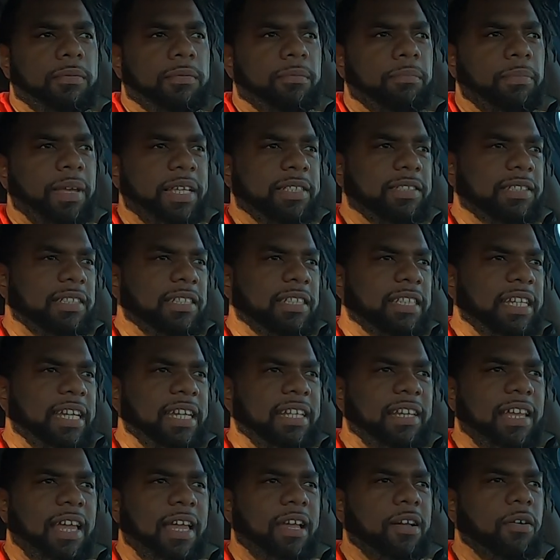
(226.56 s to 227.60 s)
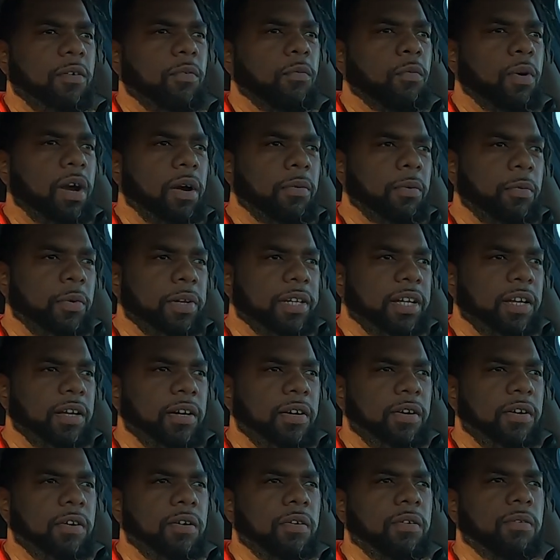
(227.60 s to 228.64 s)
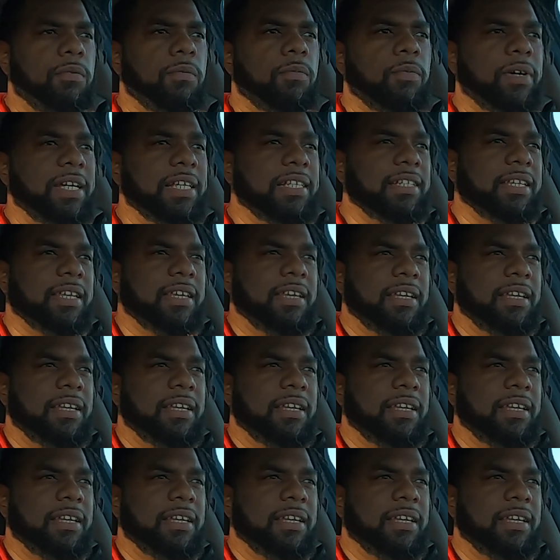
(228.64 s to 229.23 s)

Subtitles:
basically like where we want to go, what